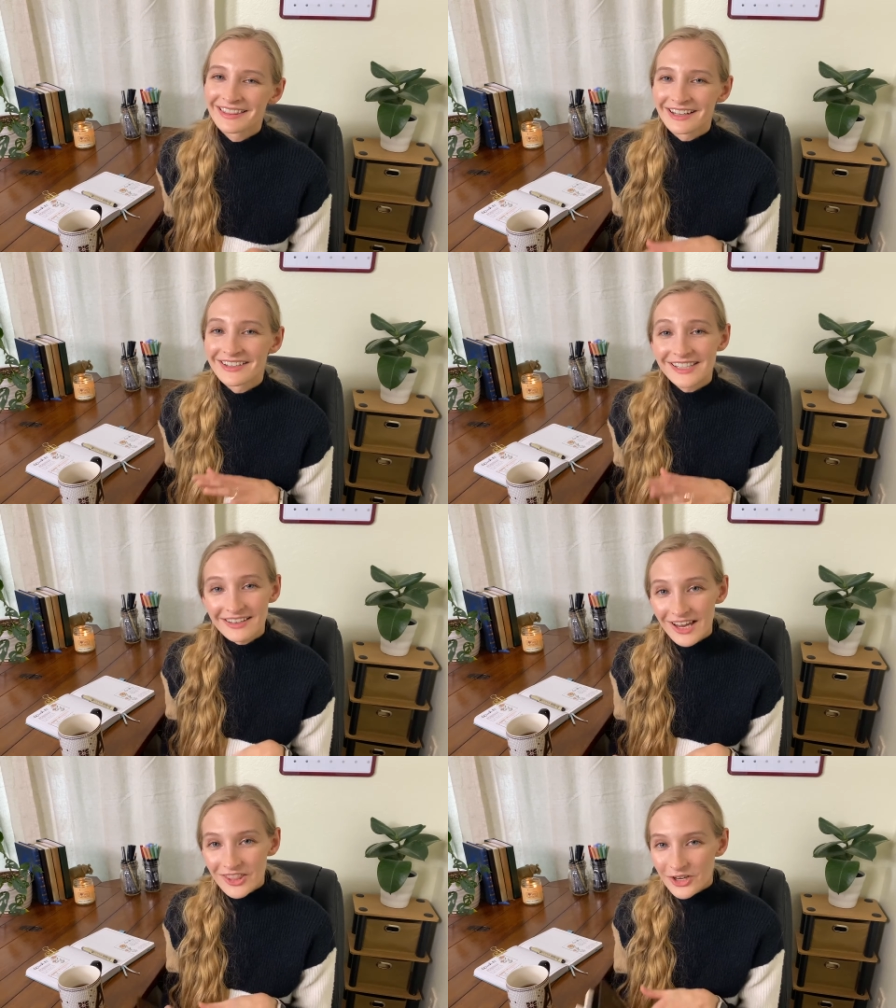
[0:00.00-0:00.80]
There's
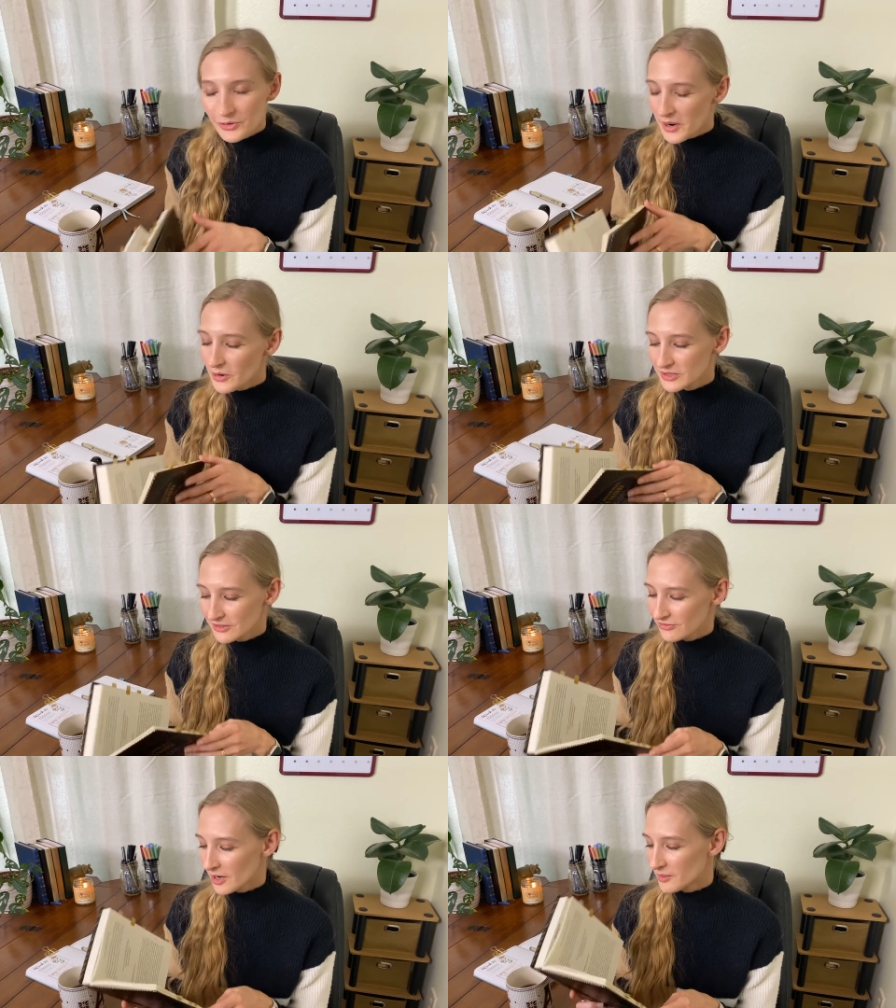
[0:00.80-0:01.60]
another quote
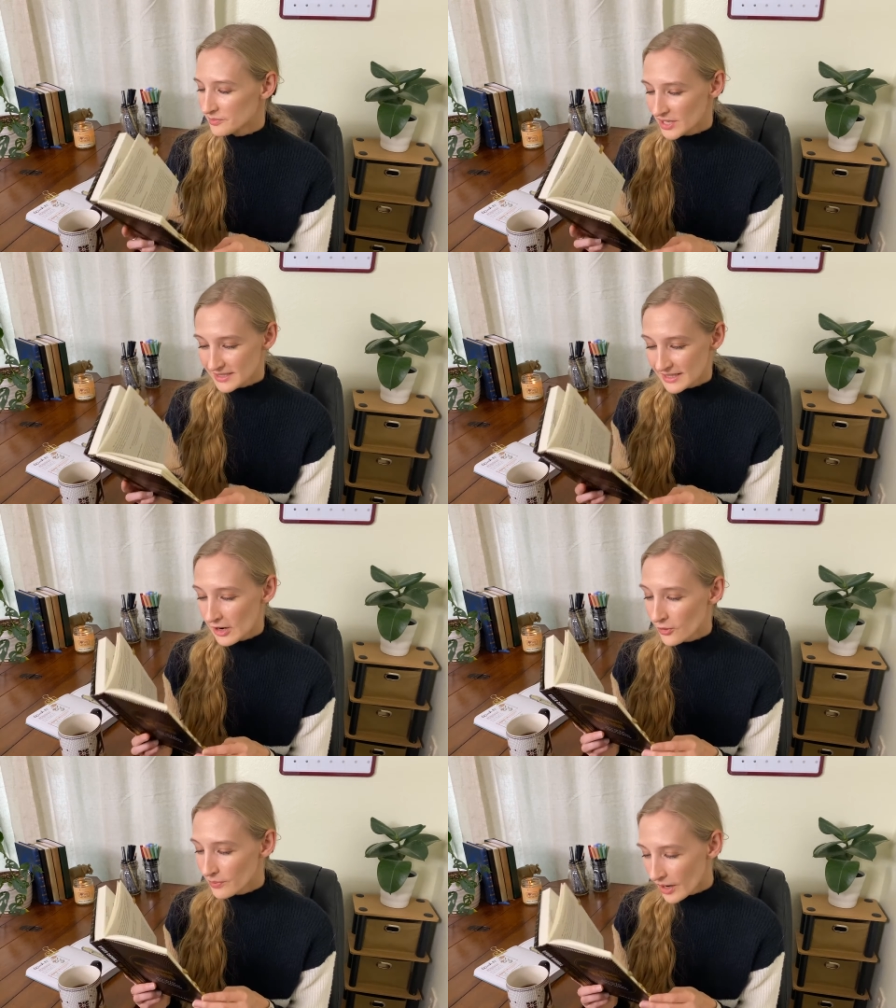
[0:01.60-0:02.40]
from
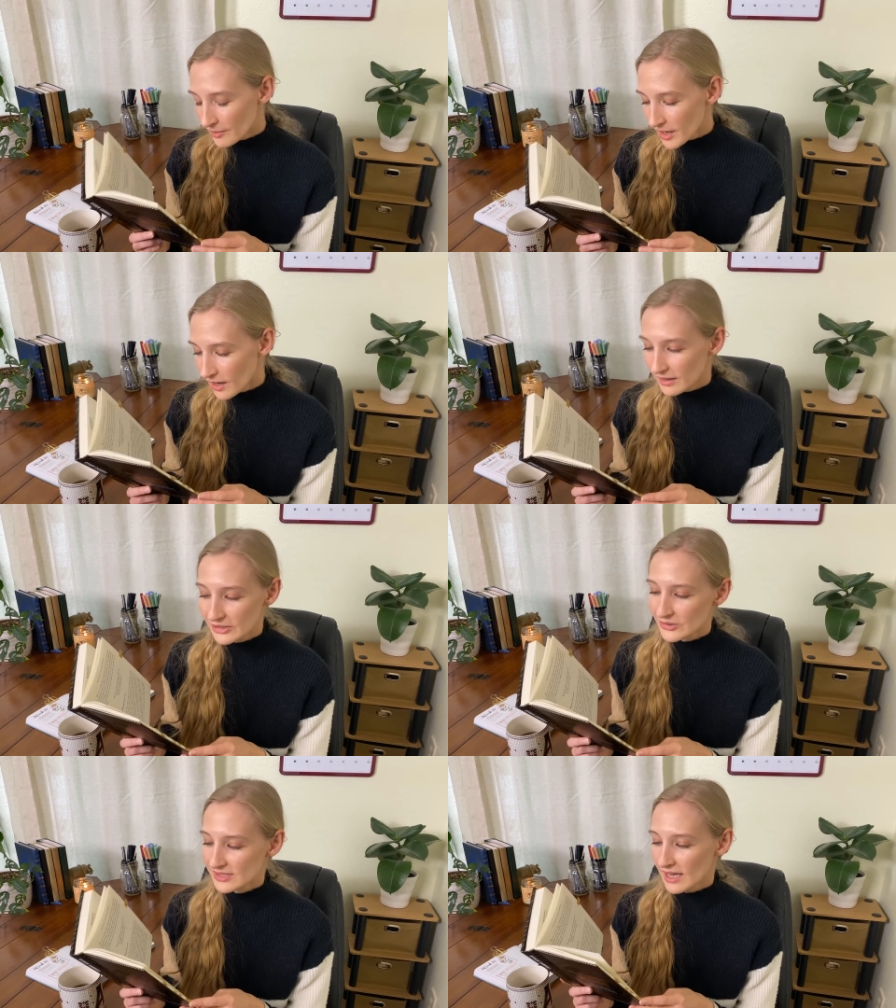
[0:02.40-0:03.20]
President Obama
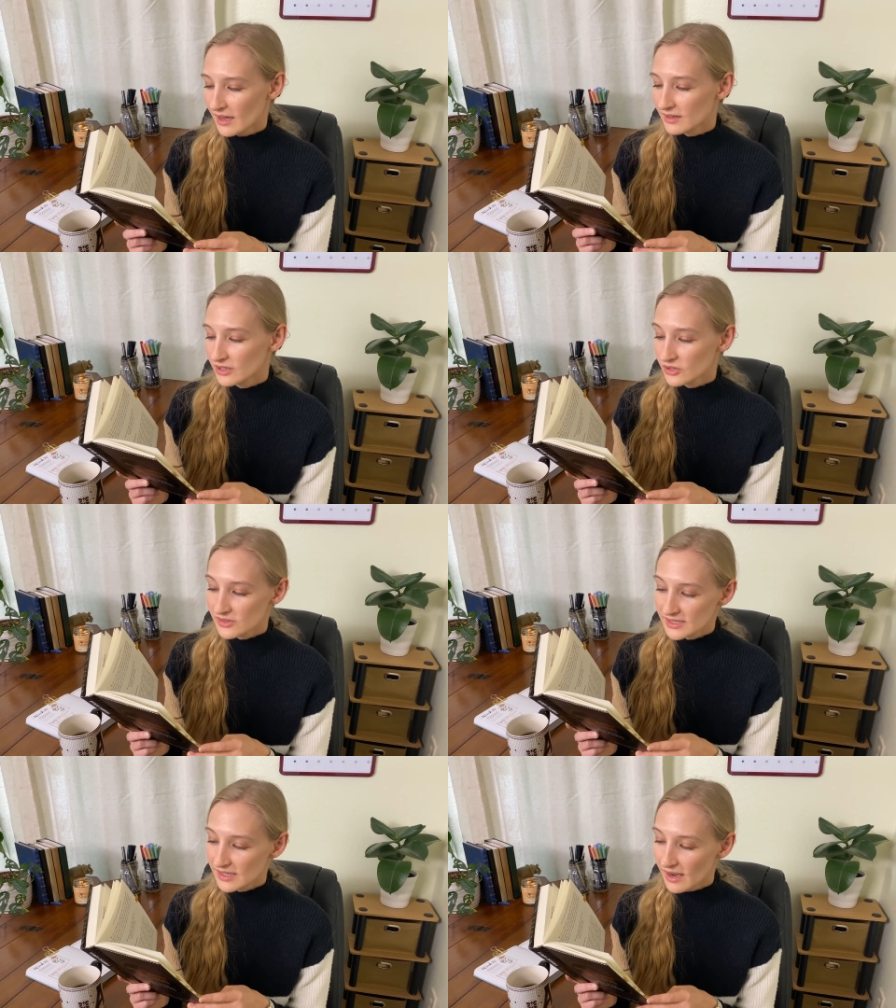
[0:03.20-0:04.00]
who said, "You'll
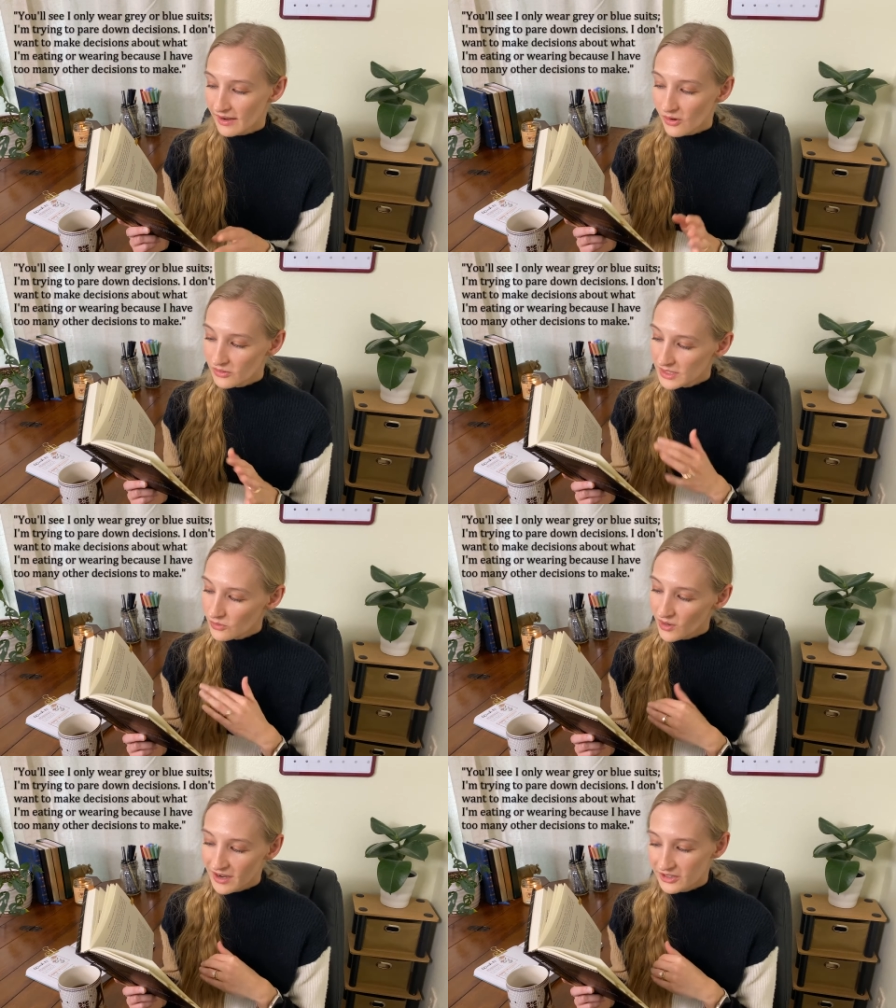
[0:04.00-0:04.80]
see I only
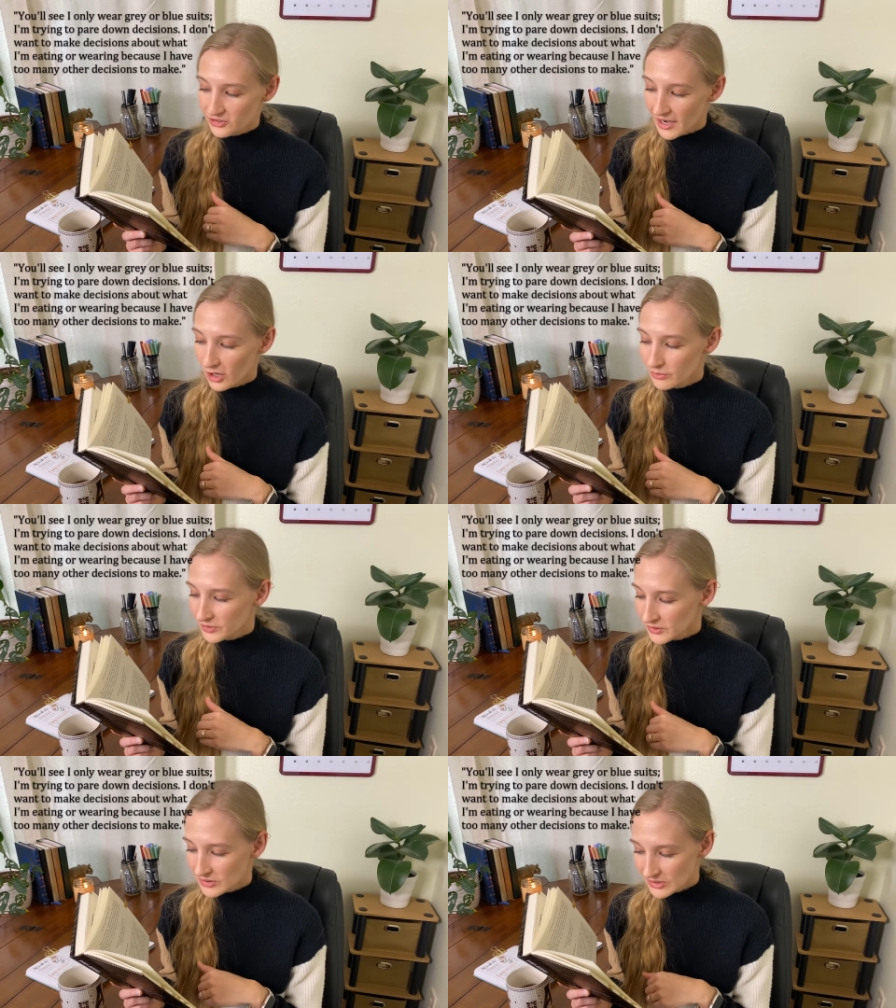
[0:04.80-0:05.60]
wear gray or
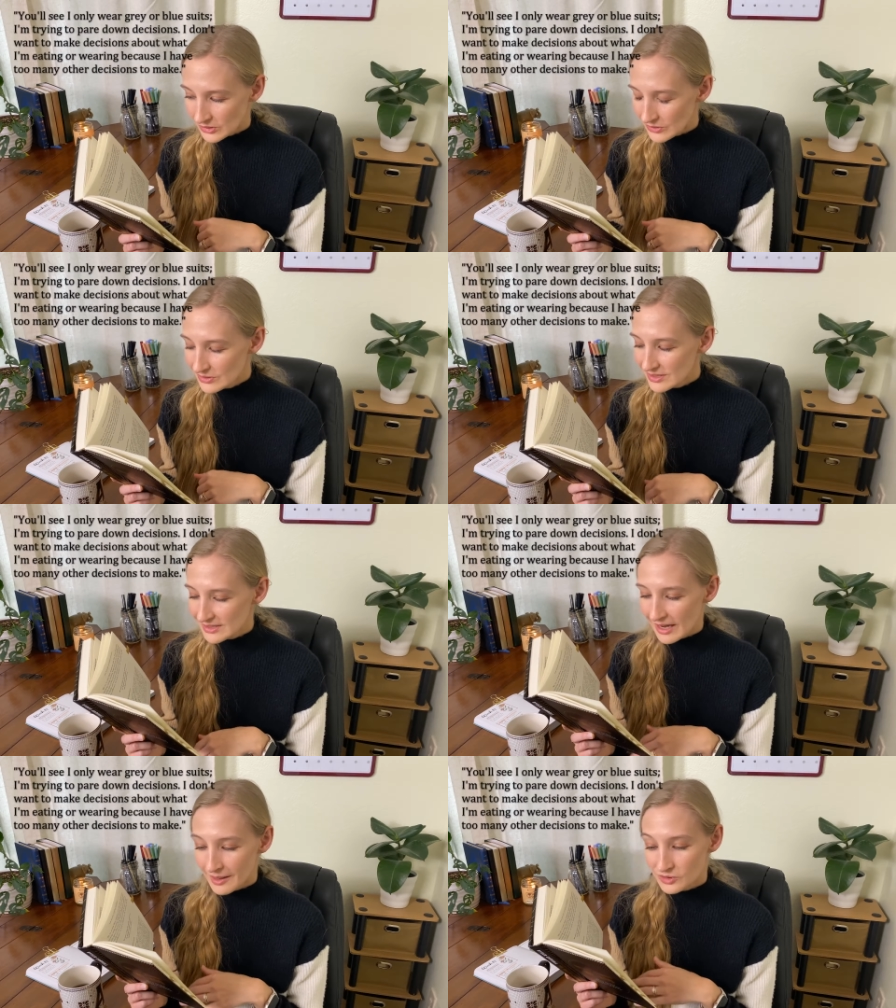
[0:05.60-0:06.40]
blue
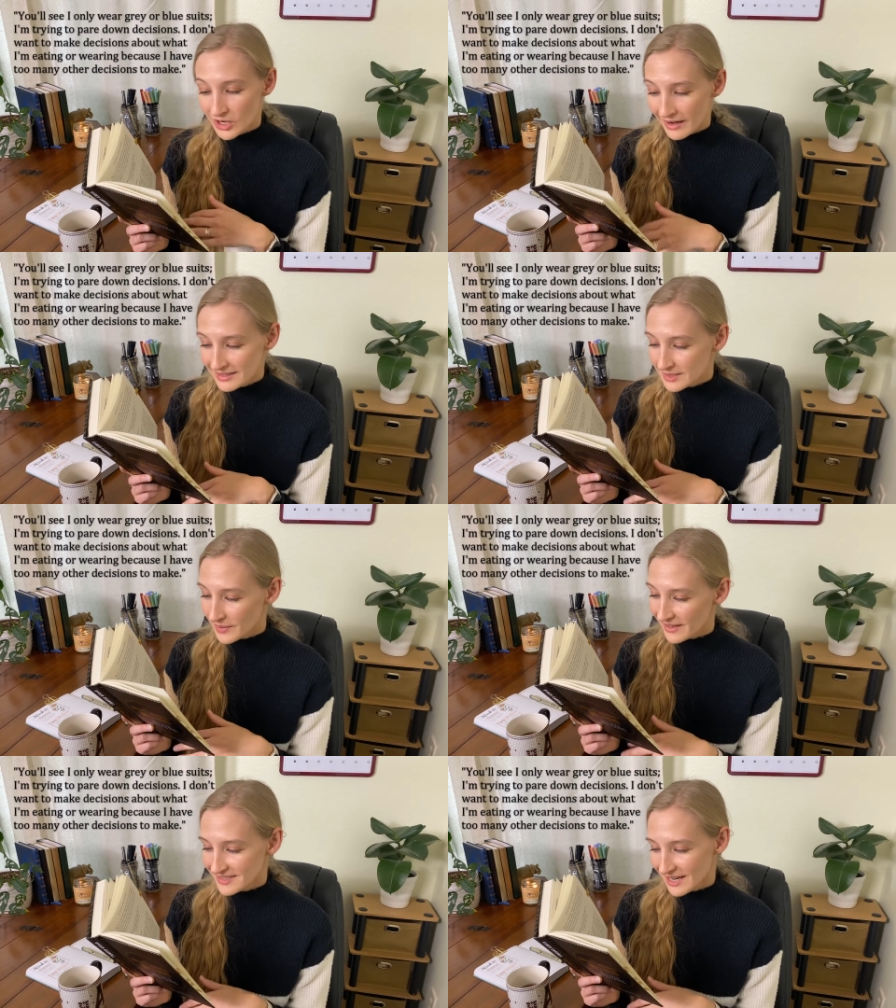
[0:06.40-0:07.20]
suits. I'm trying to
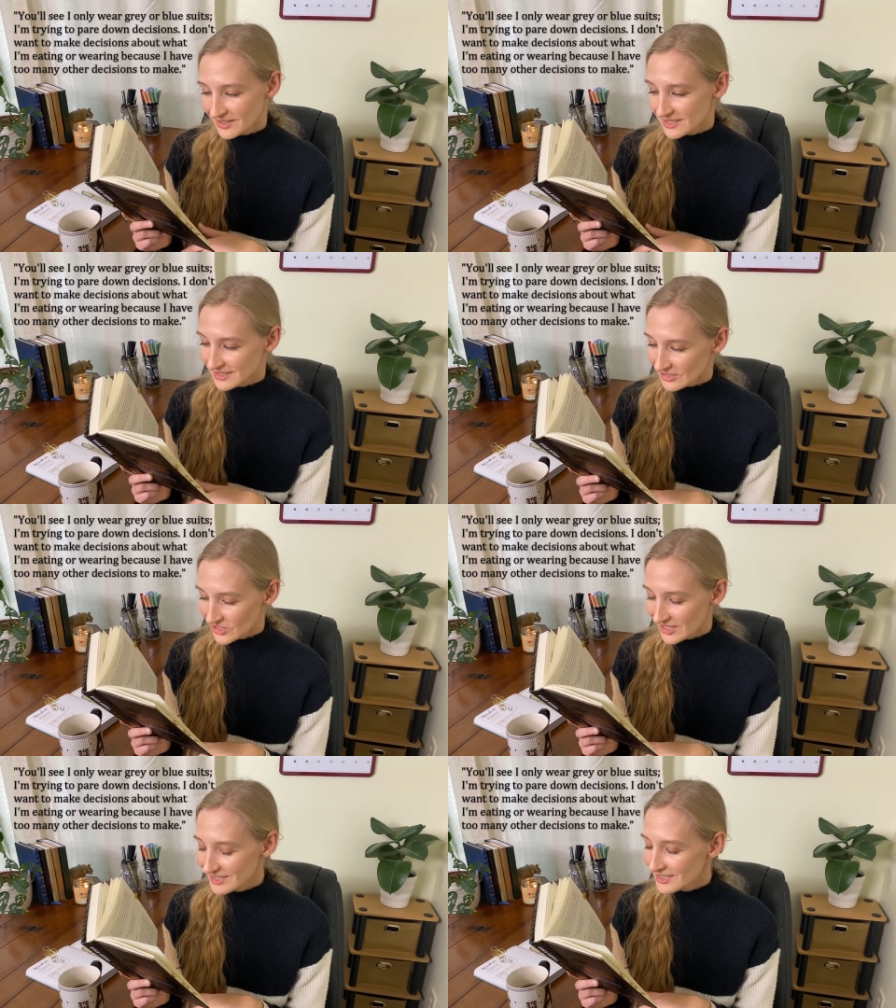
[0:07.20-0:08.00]
pare down
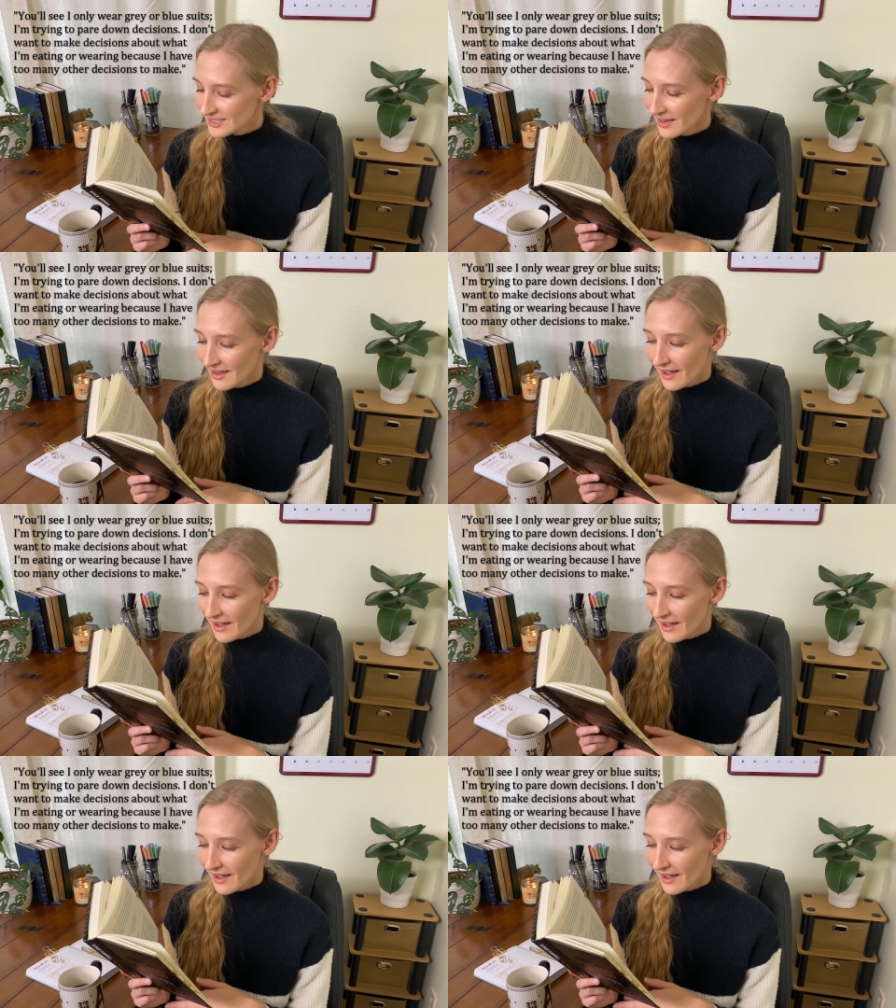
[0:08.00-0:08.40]
decisions.